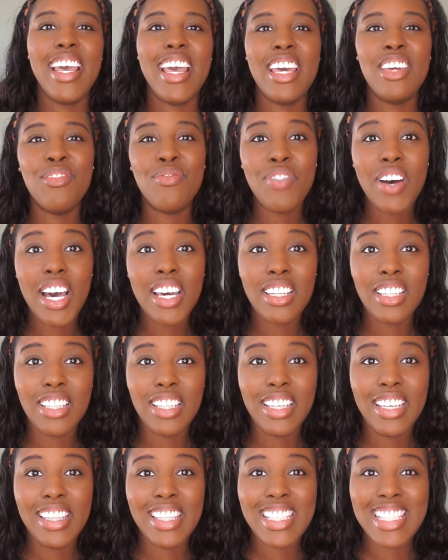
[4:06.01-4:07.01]
And
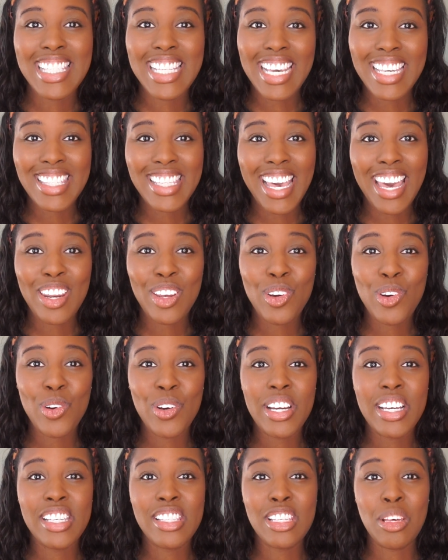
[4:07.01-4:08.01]
finally, this next
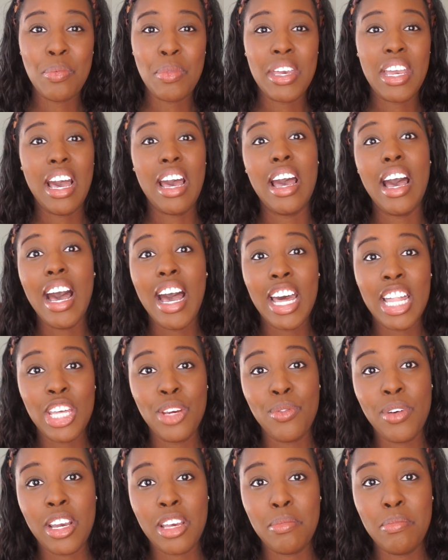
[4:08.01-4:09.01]
category is something I highly
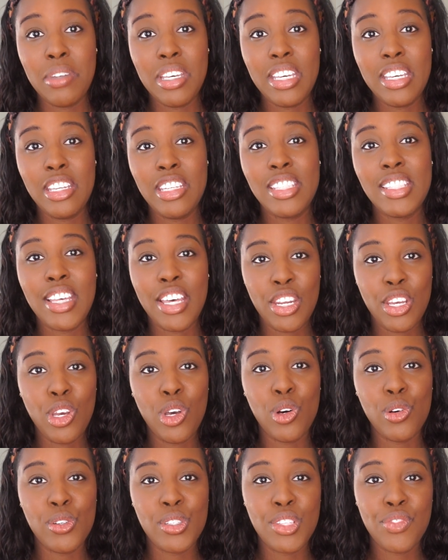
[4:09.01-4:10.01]
recommend setting
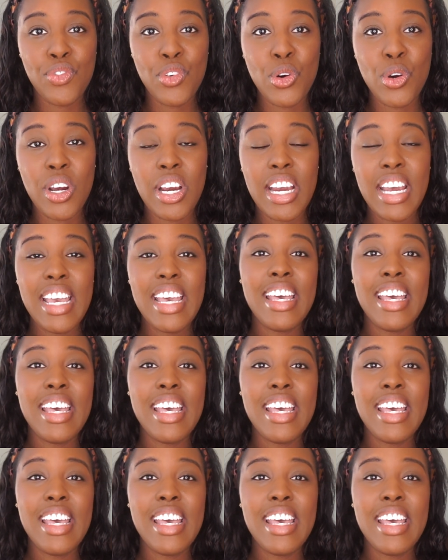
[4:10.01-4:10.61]
goals for.